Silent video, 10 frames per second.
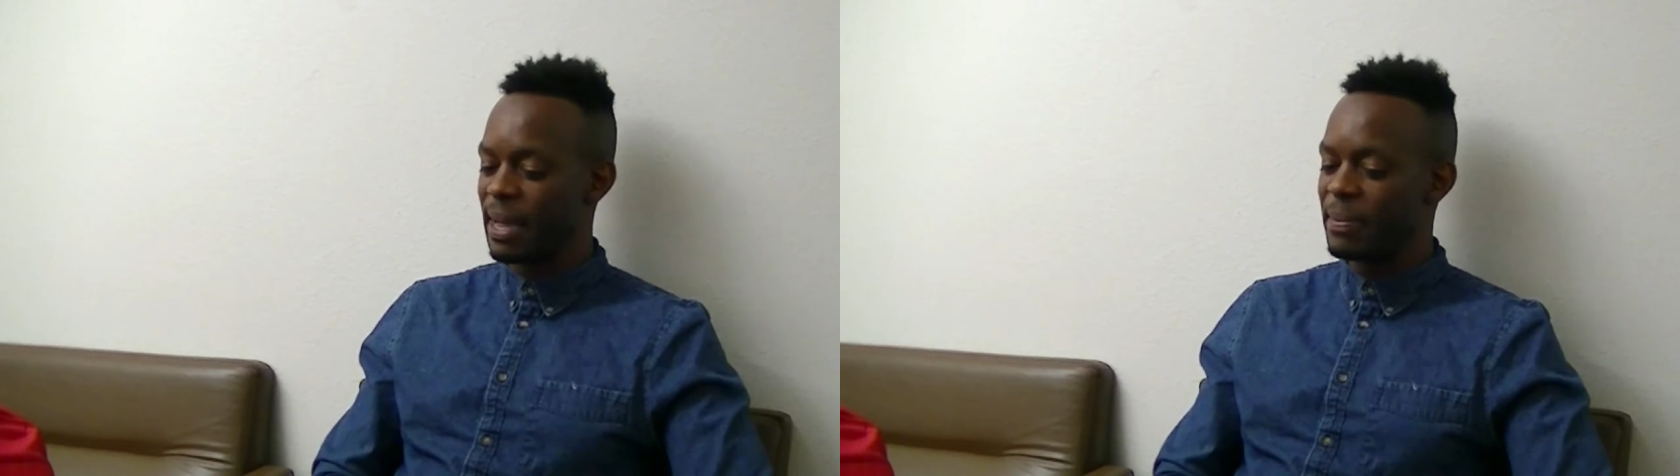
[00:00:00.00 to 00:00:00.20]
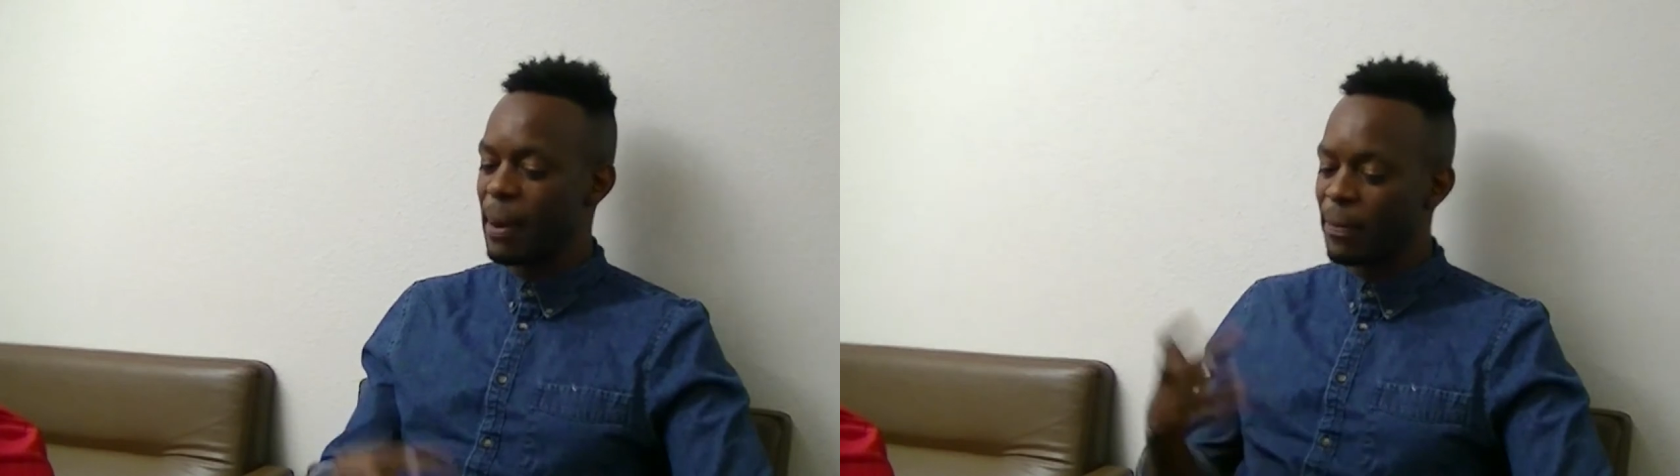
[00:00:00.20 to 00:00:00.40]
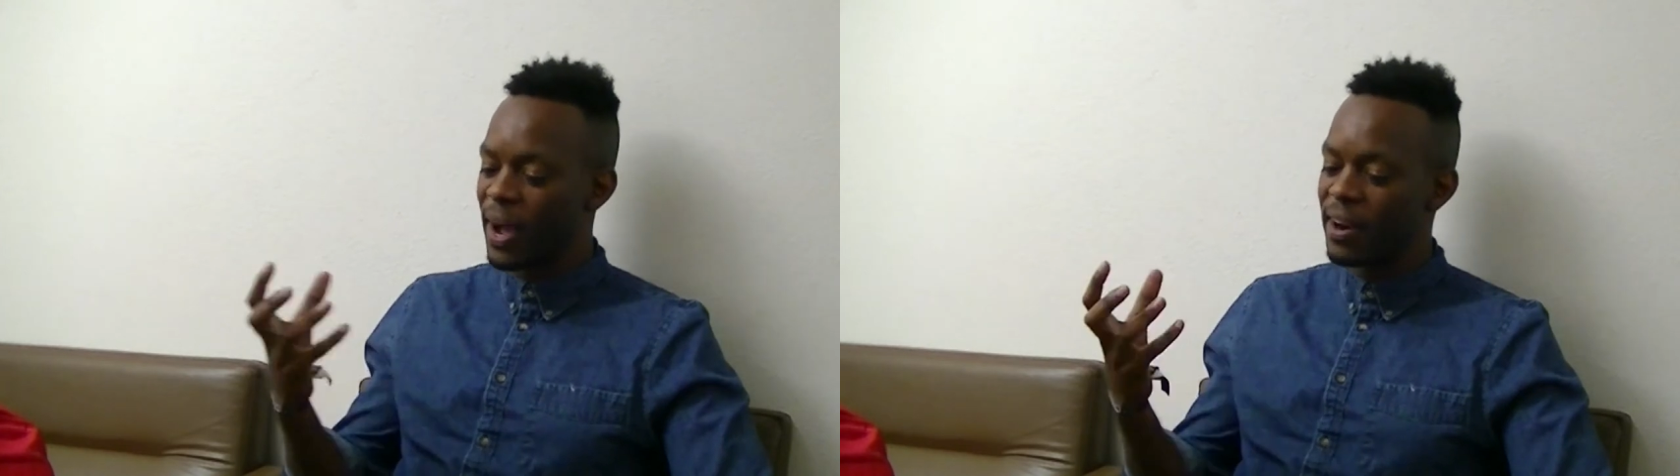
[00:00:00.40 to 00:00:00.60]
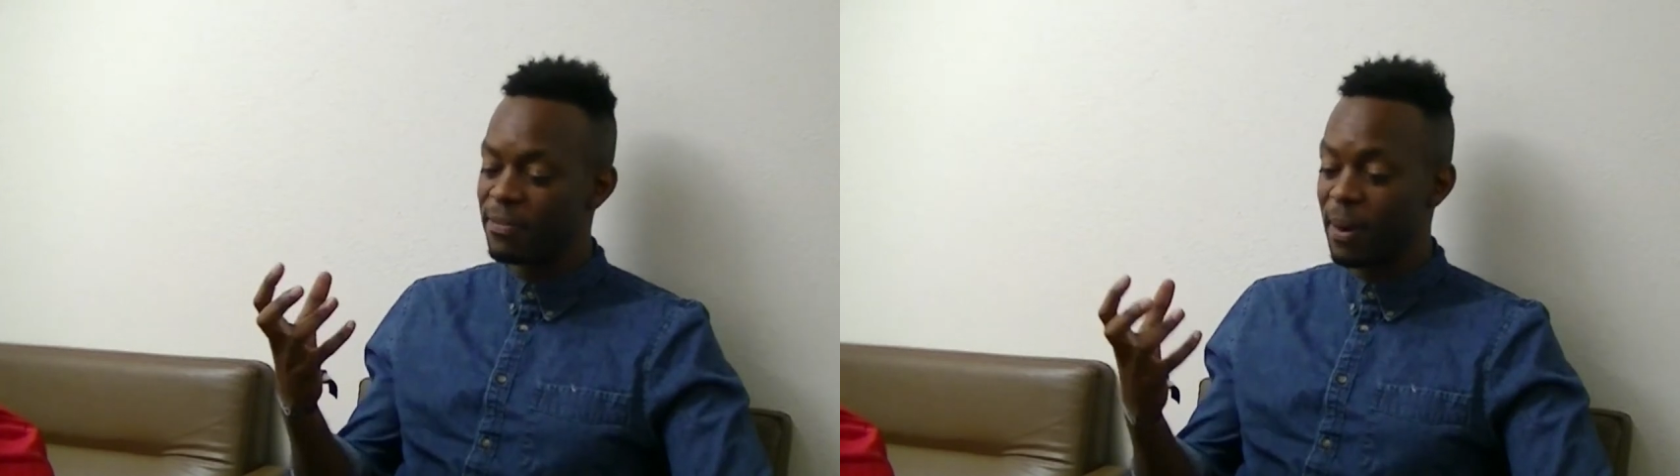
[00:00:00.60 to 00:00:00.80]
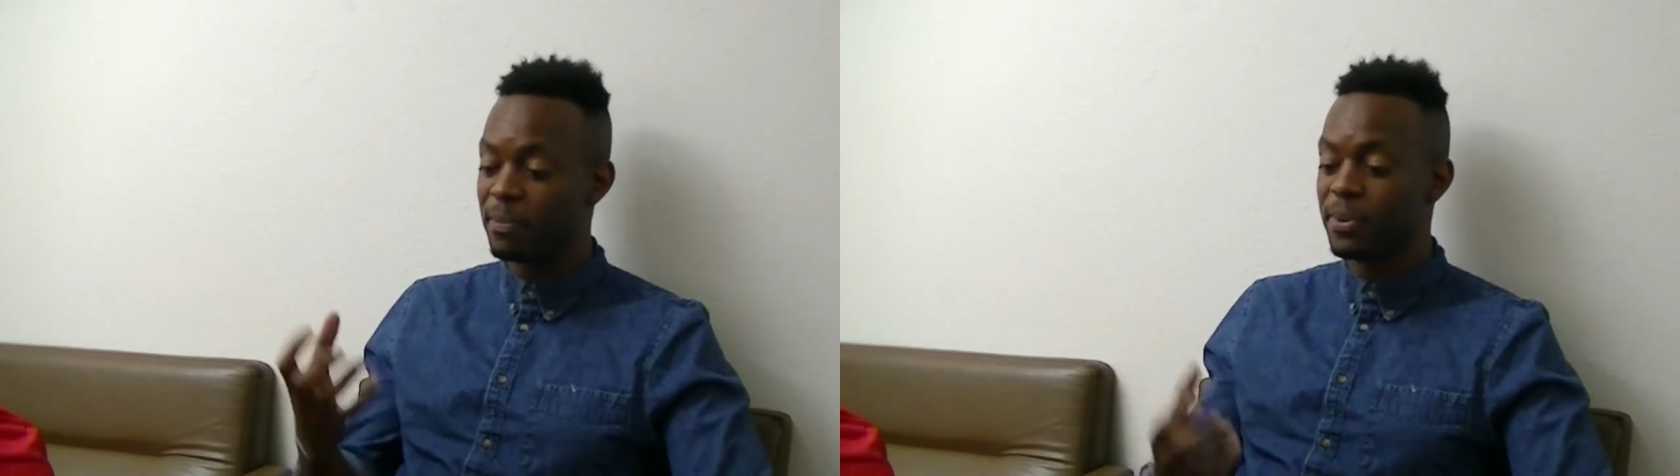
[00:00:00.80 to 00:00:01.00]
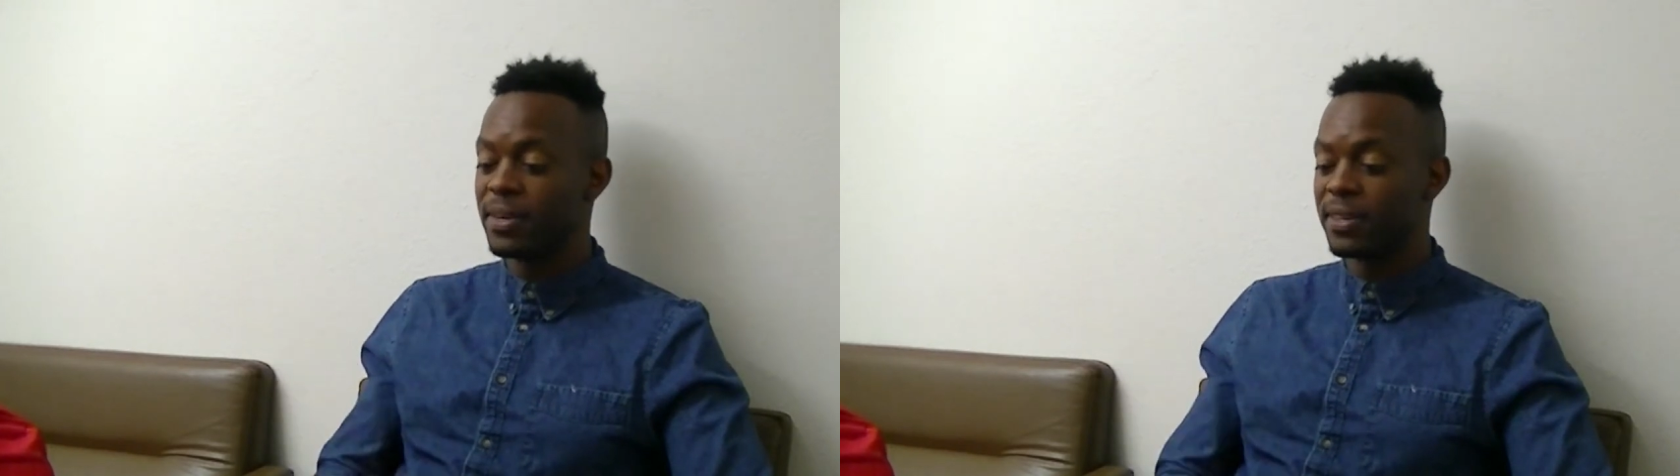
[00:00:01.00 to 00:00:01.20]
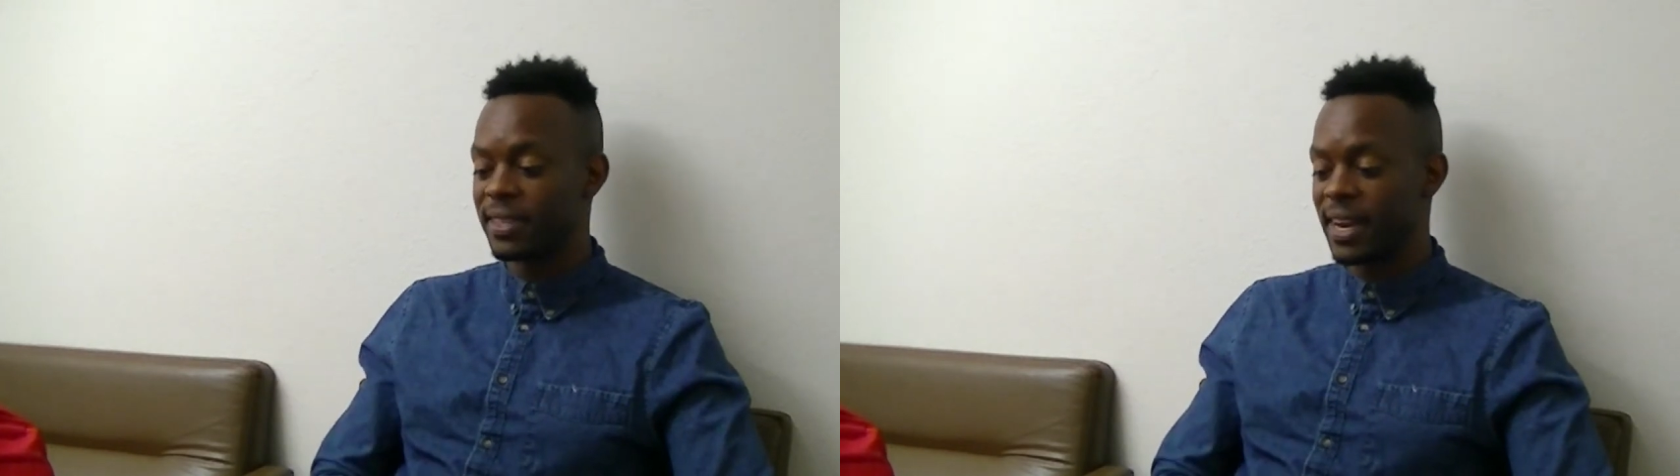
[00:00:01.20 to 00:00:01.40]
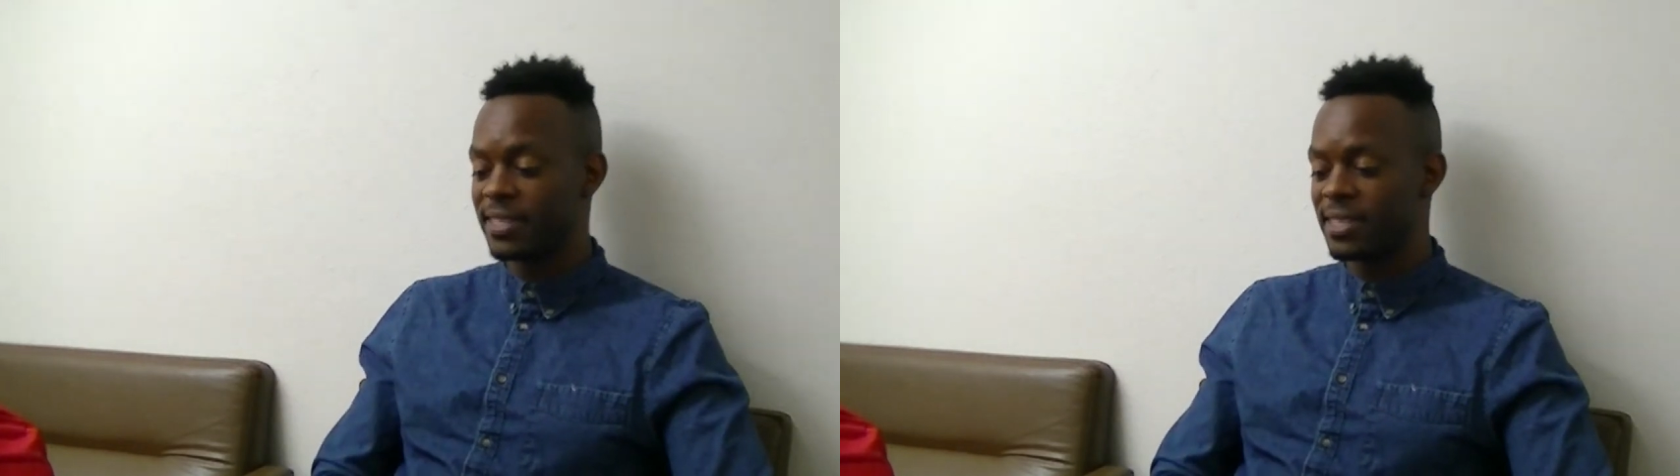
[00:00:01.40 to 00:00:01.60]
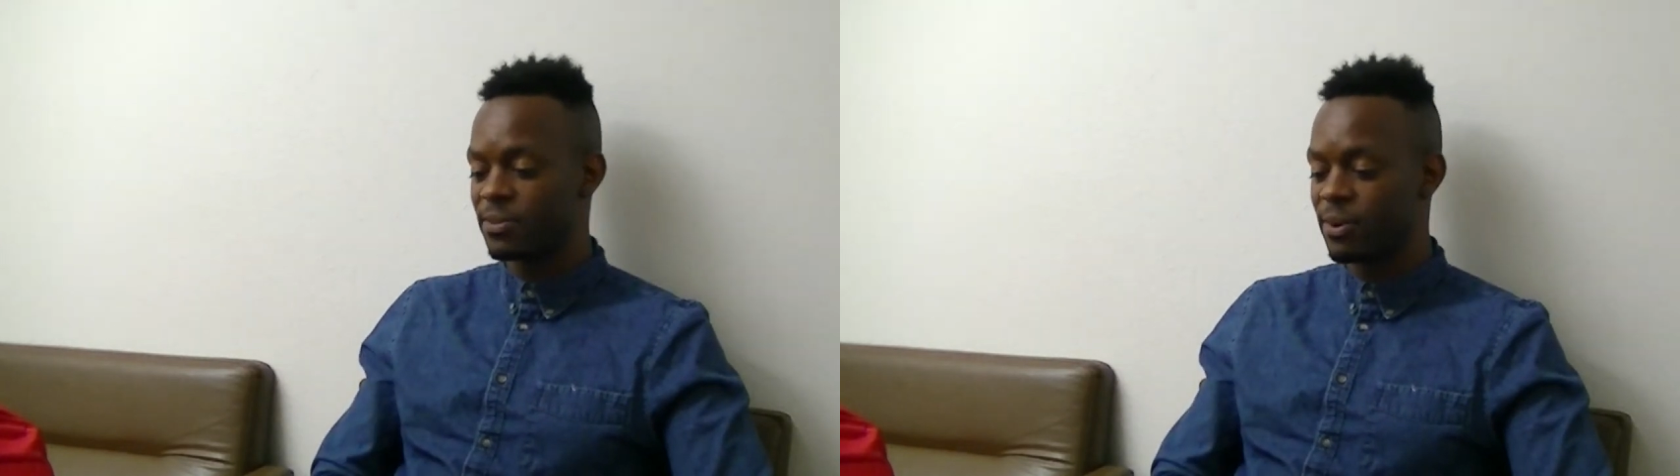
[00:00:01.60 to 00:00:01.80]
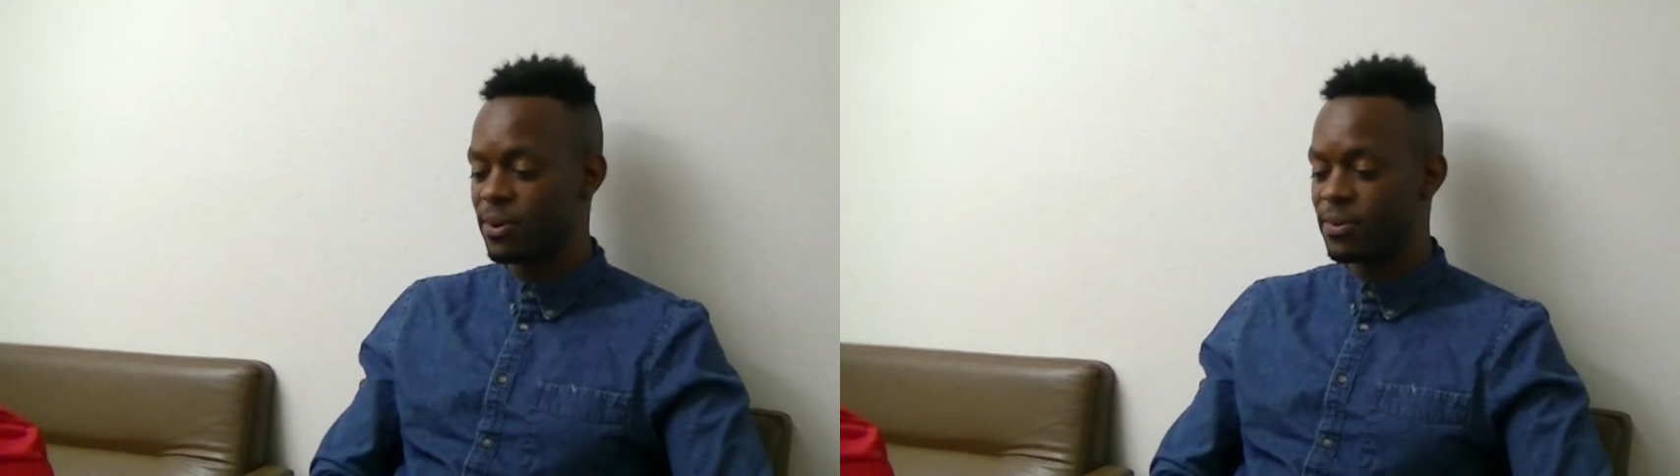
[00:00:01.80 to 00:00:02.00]
I mean, I'm proud of my book that I just
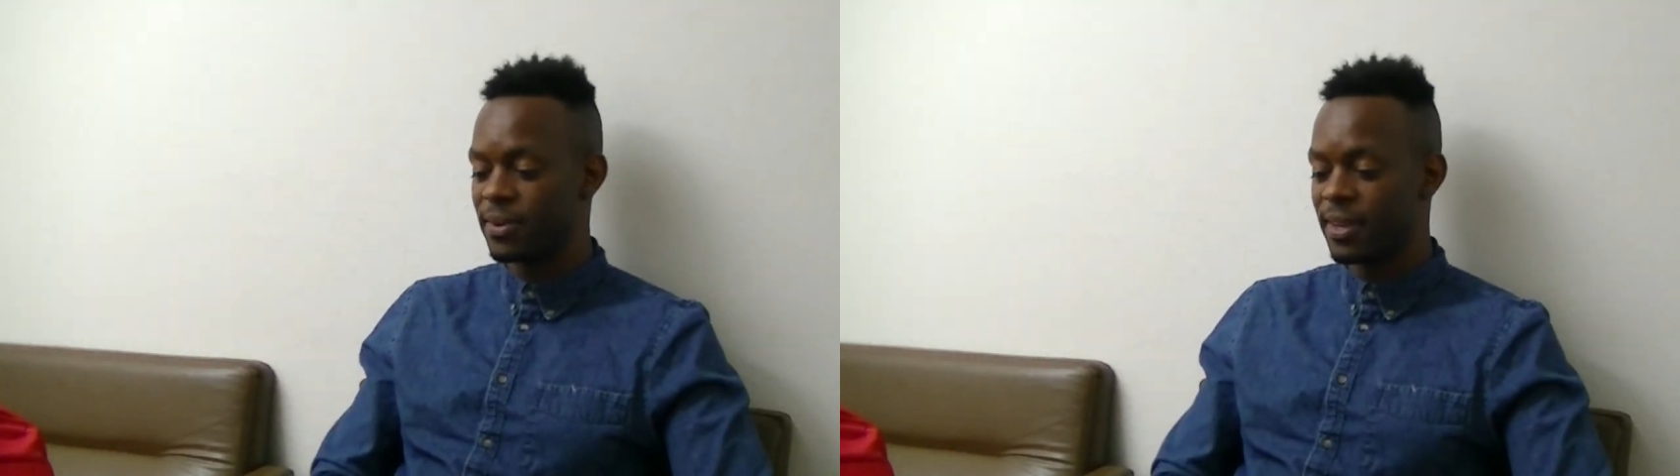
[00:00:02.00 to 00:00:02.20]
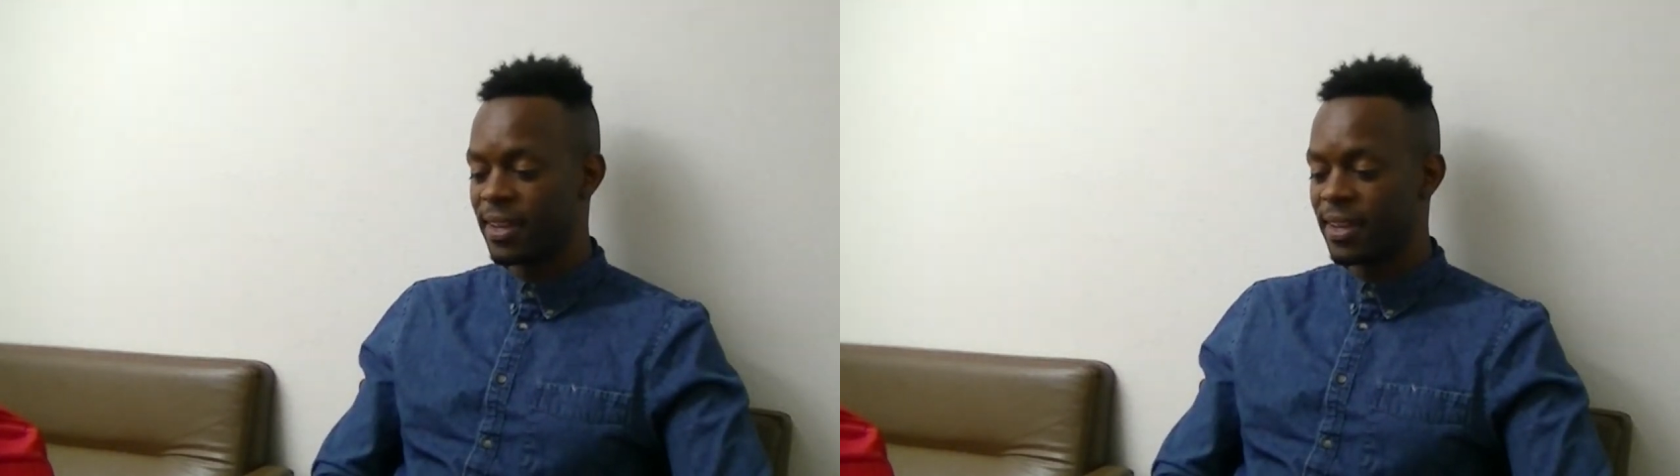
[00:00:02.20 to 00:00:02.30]
wrote.